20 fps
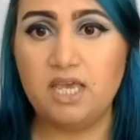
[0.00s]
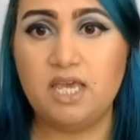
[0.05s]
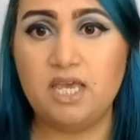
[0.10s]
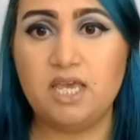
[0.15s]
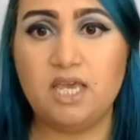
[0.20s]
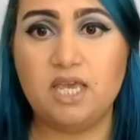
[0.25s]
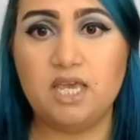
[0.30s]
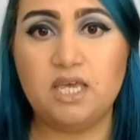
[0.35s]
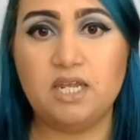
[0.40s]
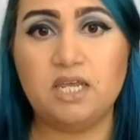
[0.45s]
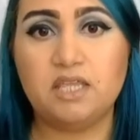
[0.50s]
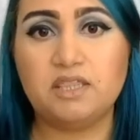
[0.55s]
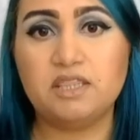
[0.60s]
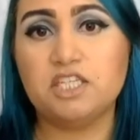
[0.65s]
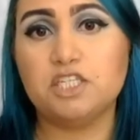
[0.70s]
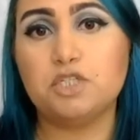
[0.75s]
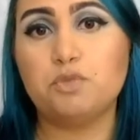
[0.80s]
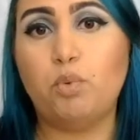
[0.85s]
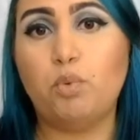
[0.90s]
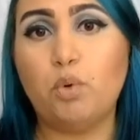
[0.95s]
And at
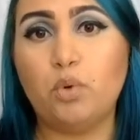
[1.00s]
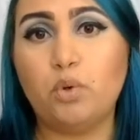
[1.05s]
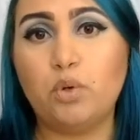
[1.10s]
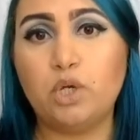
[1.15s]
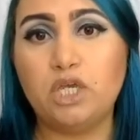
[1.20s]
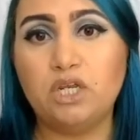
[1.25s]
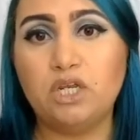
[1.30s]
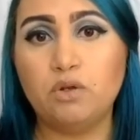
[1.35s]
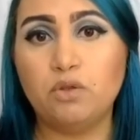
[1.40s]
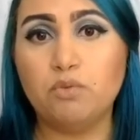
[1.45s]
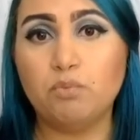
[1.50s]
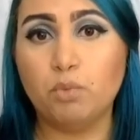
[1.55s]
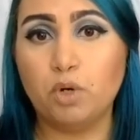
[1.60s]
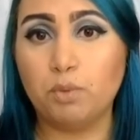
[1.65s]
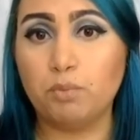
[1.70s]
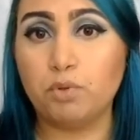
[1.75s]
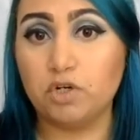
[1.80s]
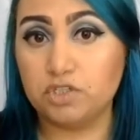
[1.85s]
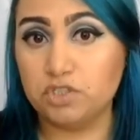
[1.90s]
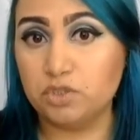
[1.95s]
this point,
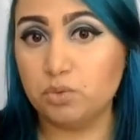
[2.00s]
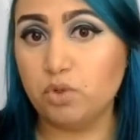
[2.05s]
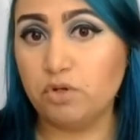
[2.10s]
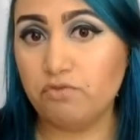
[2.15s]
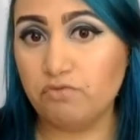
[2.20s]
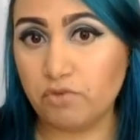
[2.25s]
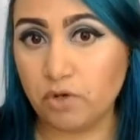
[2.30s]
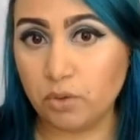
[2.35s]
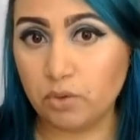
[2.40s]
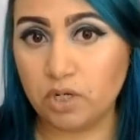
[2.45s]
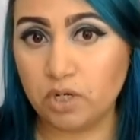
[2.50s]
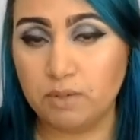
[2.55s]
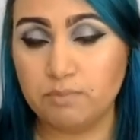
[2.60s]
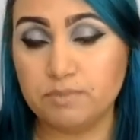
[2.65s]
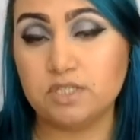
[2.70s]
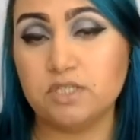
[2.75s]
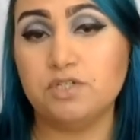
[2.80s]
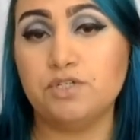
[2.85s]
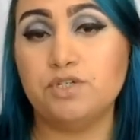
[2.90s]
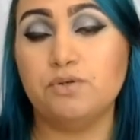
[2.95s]
one person, one vote
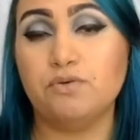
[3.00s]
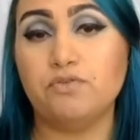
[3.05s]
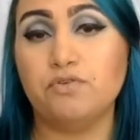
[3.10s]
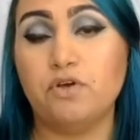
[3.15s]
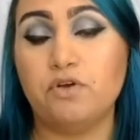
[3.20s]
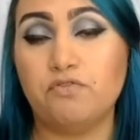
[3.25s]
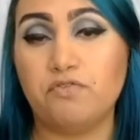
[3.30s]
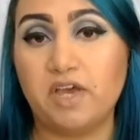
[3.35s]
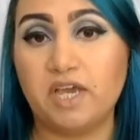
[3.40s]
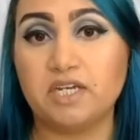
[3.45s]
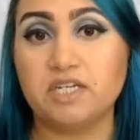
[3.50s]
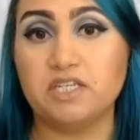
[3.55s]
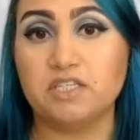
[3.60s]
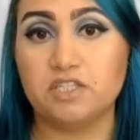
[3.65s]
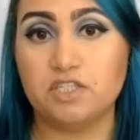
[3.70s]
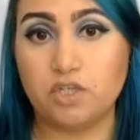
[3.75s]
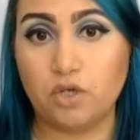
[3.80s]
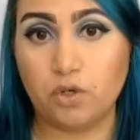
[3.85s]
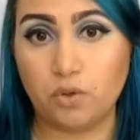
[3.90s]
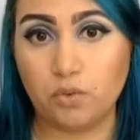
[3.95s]
comes into effect, and
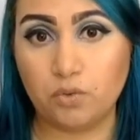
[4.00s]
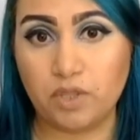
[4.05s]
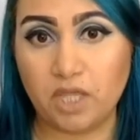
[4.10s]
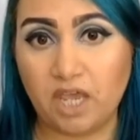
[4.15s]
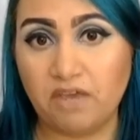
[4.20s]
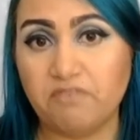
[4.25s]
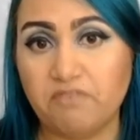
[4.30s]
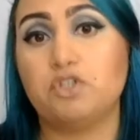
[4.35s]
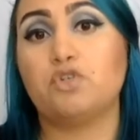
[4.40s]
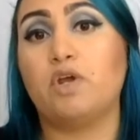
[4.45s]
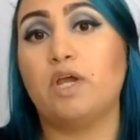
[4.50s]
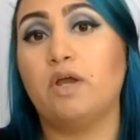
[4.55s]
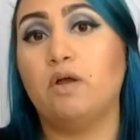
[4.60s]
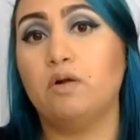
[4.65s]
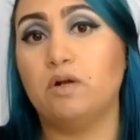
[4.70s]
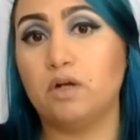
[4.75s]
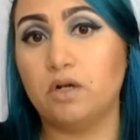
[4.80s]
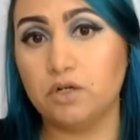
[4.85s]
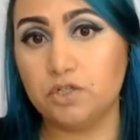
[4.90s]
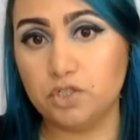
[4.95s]
so they have to try
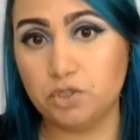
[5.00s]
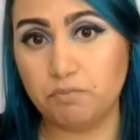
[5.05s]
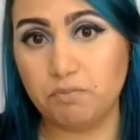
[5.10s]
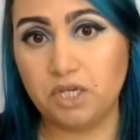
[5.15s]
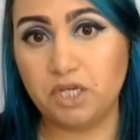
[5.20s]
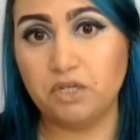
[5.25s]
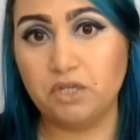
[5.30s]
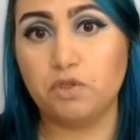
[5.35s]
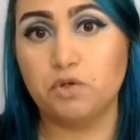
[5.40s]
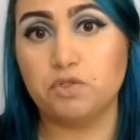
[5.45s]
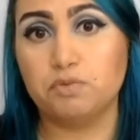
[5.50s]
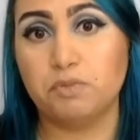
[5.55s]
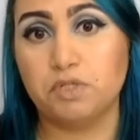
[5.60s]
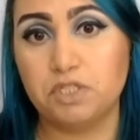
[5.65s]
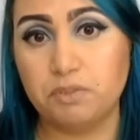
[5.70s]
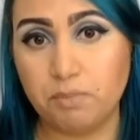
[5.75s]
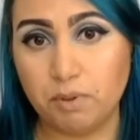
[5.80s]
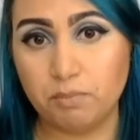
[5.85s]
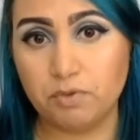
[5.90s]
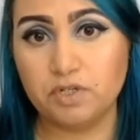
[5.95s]
harder to make those
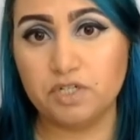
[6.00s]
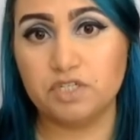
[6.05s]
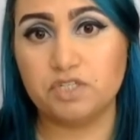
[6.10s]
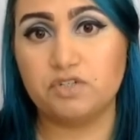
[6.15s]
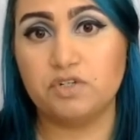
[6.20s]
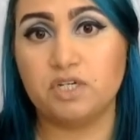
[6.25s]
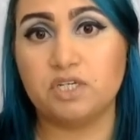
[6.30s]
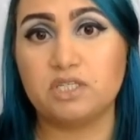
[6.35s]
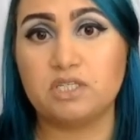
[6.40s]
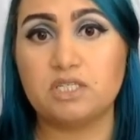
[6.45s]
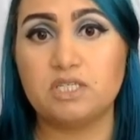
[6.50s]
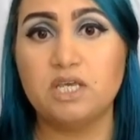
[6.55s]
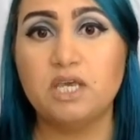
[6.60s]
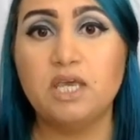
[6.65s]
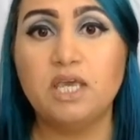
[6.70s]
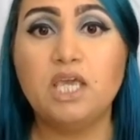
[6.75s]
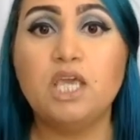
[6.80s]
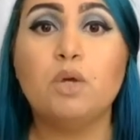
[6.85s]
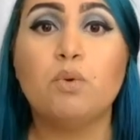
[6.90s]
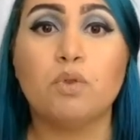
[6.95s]
multi-member districts
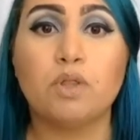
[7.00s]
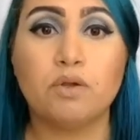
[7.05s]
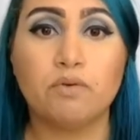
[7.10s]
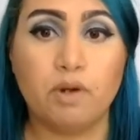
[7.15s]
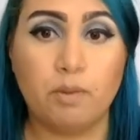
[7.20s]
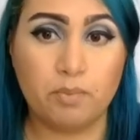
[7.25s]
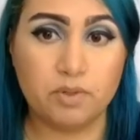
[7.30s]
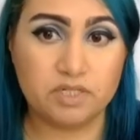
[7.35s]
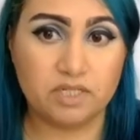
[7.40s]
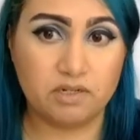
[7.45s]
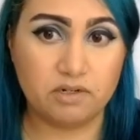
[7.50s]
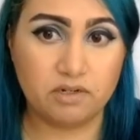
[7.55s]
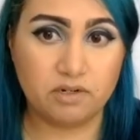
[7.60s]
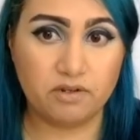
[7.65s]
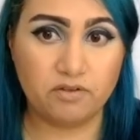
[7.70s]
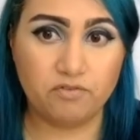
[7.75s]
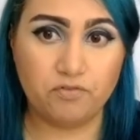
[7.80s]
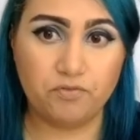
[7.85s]
equally representative.